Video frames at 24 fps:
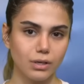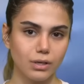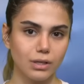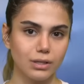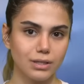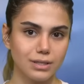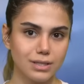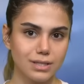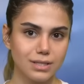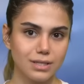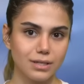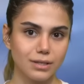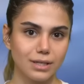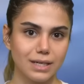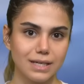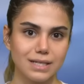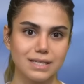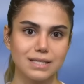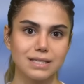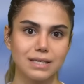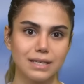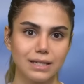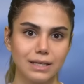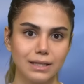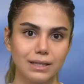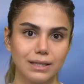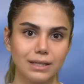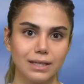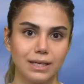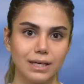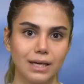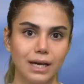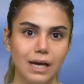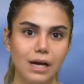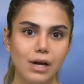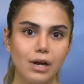volunteer
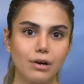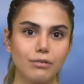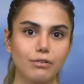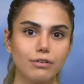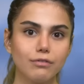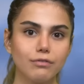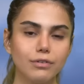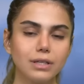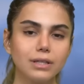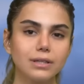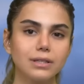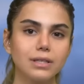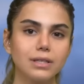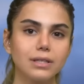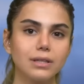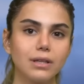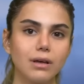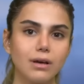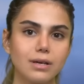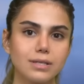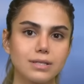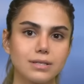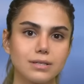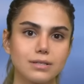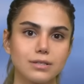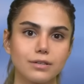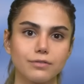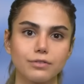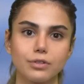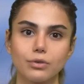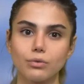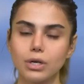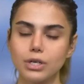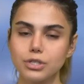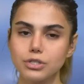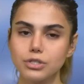accidentally revealed the losses of
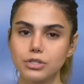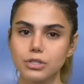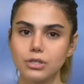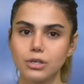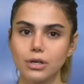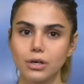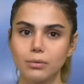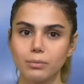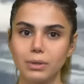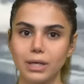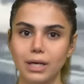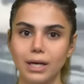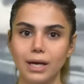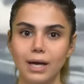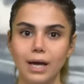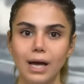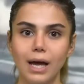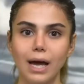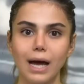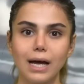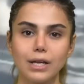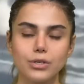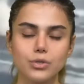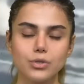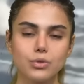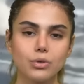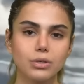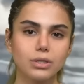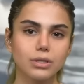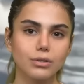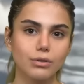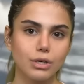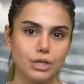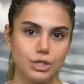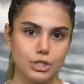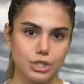the Russian army. Igor
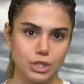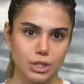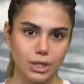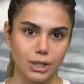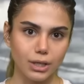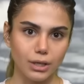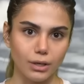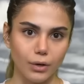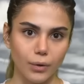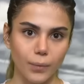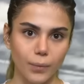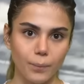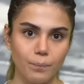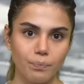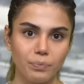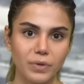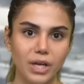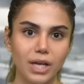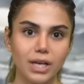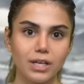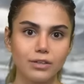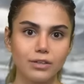Grashchenko, an